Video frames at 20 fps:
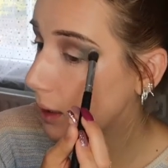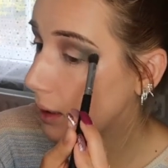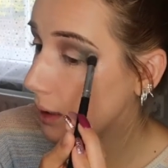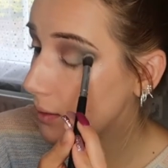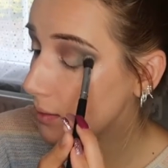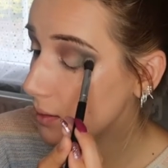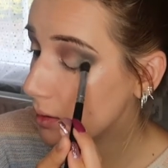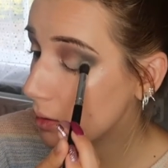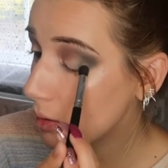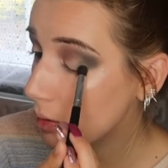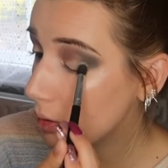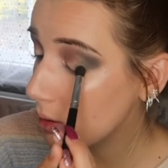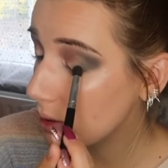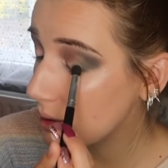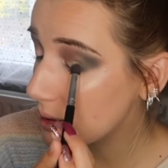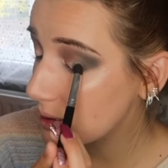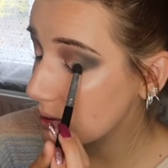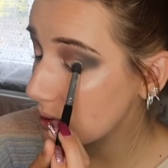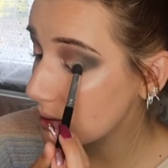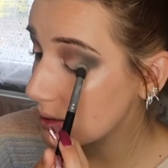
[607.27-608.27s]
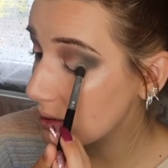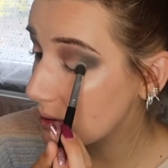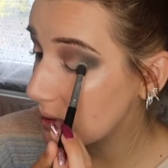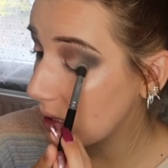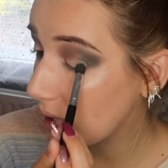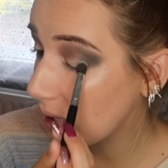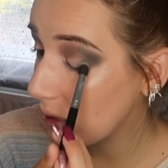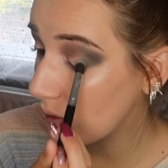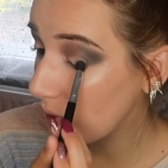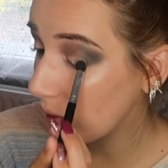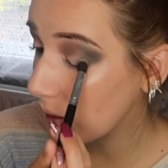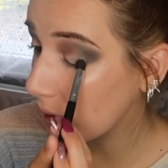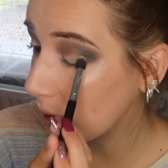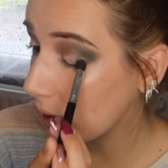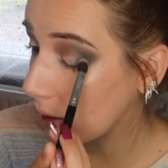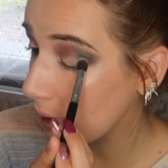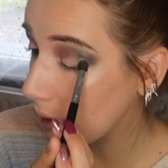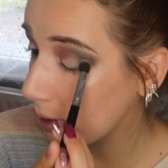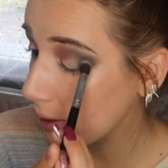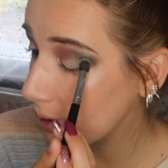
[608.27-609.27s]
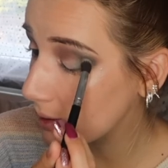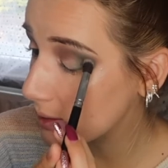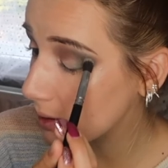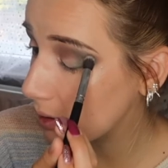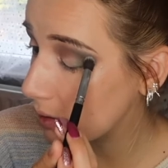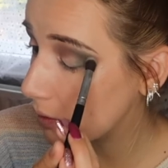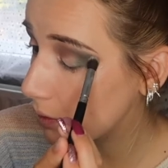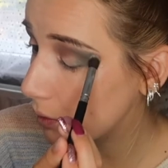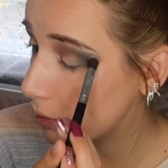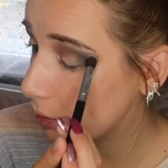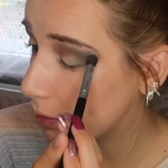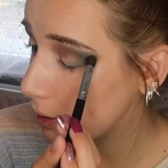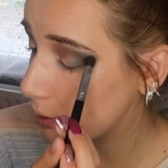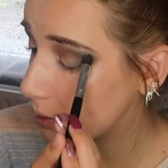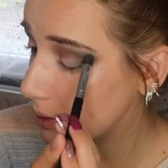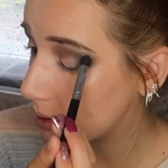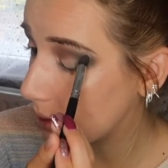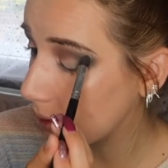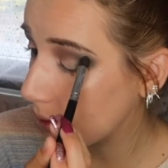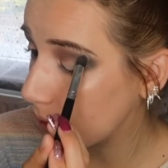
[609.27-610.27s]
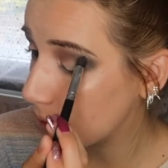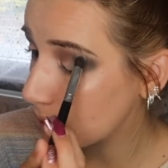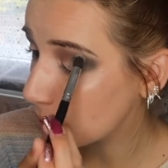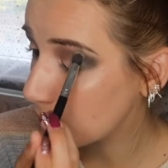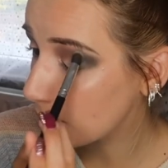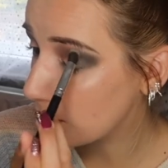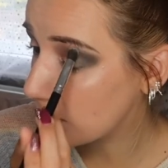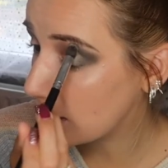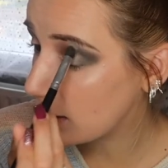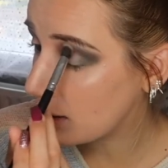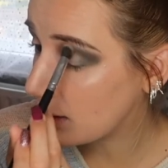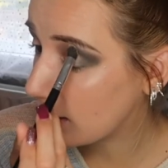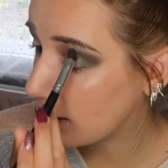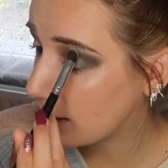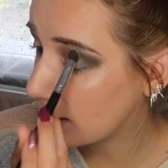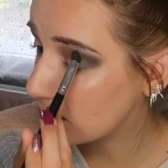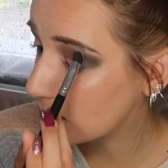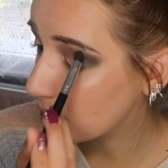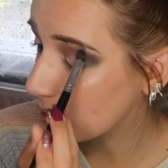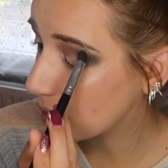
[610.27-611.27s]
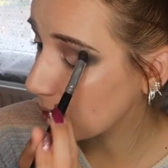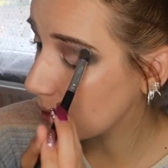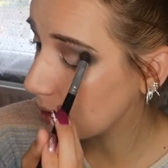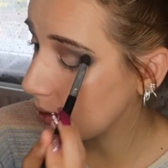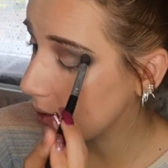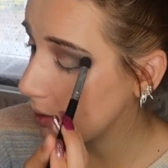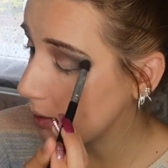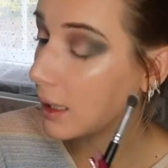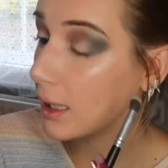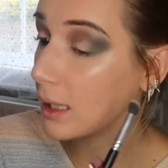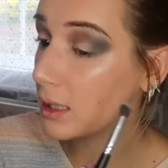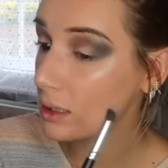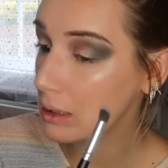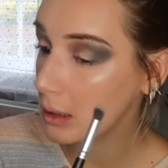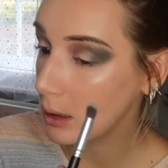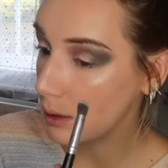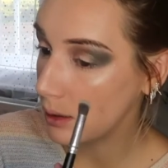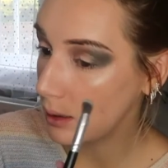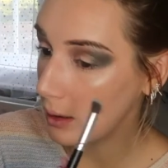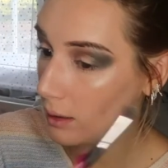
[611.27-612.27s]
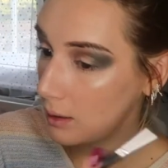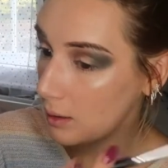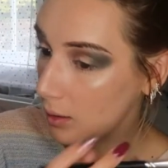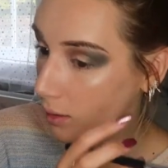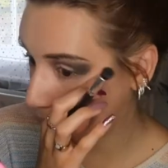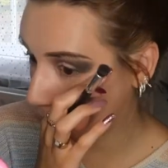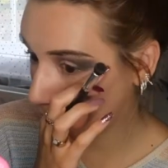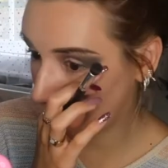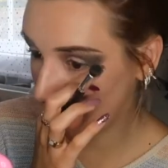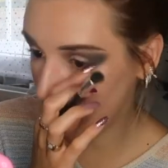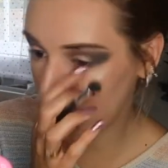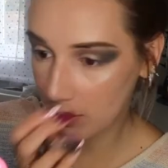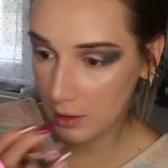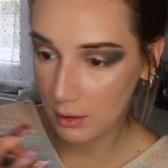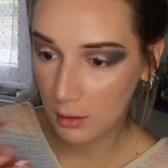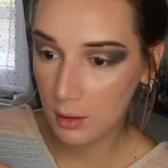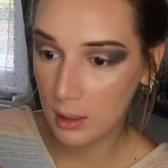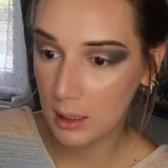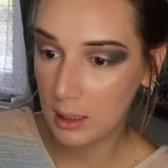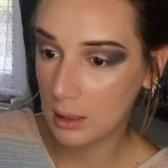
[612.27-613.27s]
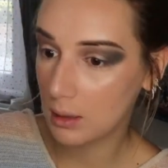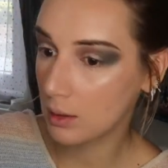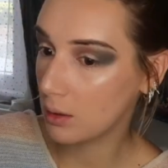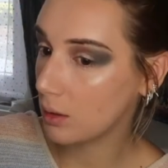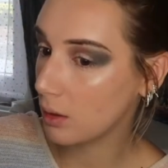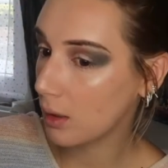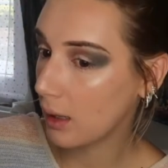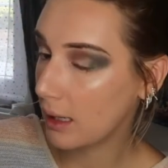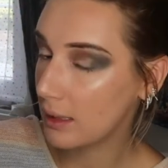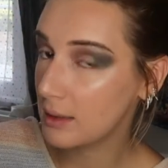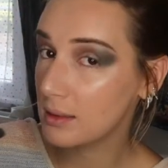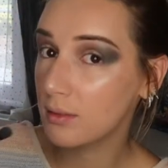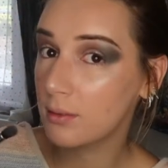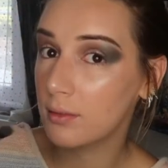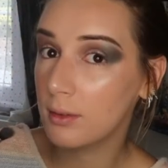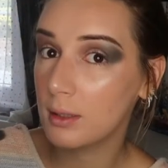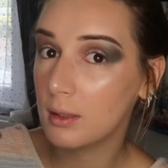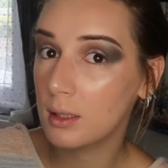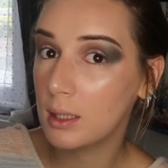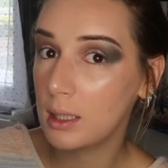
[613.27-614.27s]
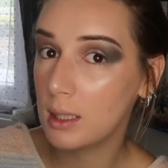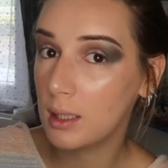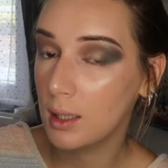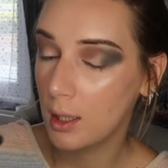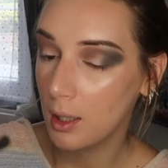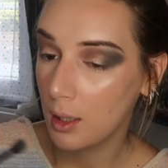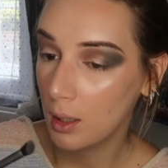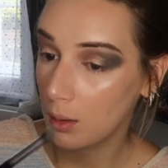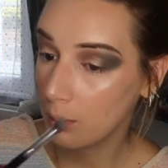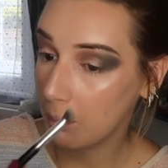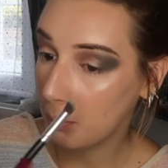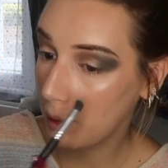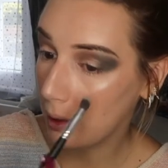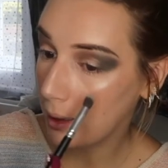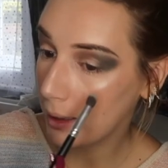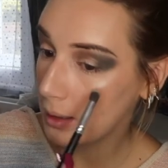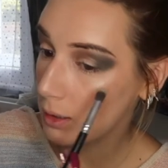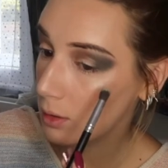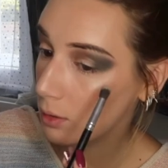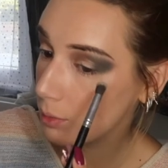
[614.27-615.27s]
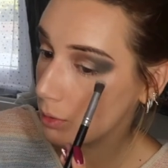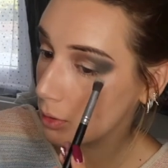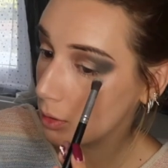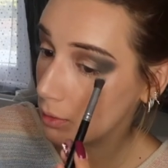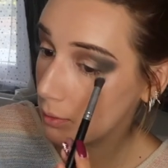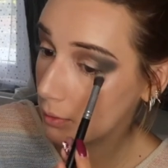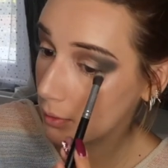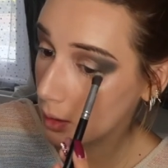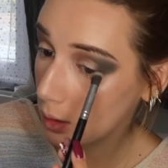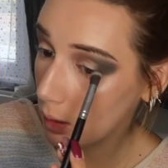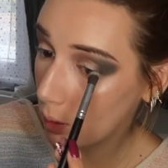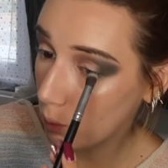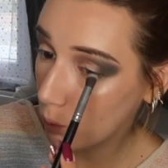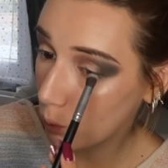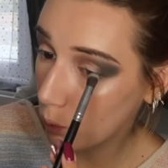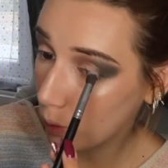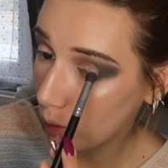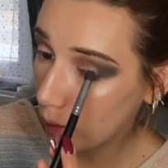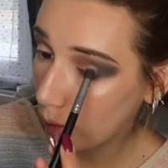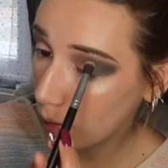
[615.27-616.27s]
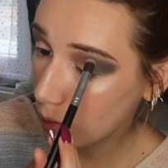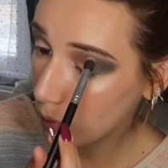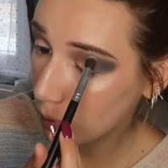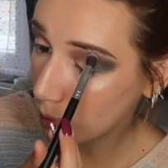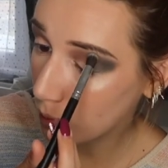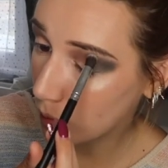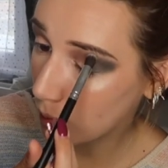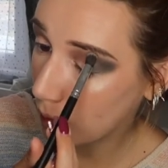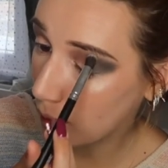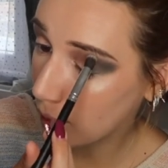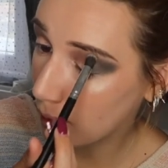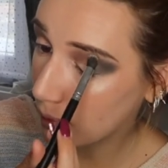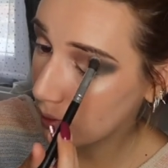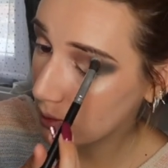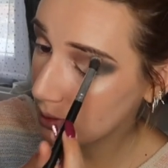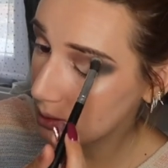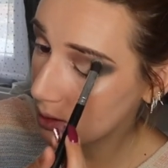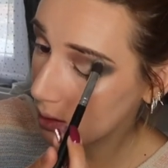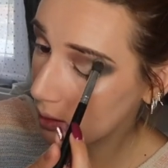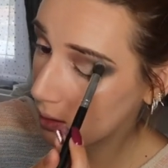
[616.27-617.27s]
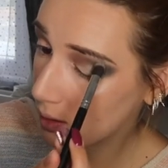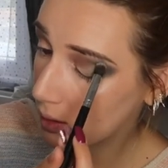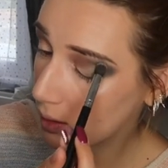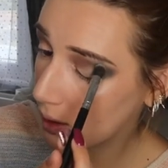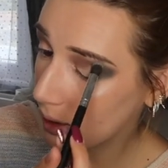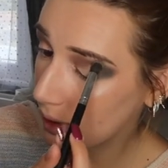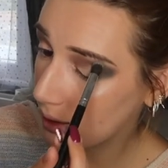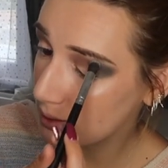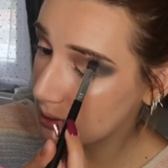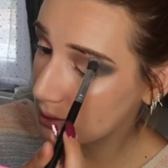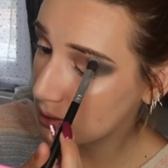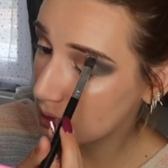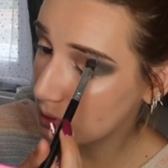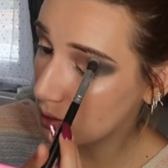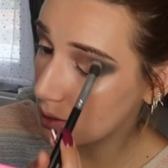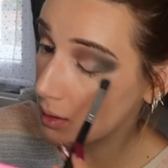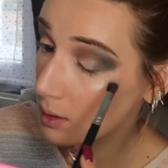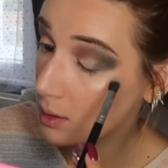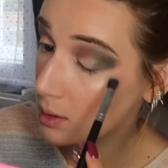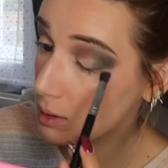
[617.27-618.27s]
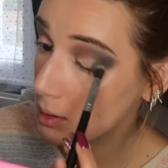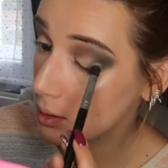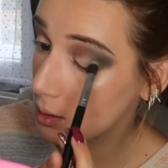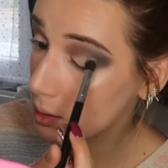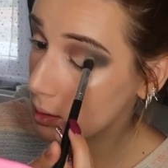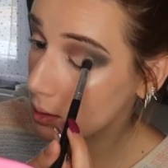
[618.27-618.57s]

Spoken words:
And it's not as scary a colour as I thought it was going to be, actually. Actually, very nice, very blendable, very workable colour, so that's good.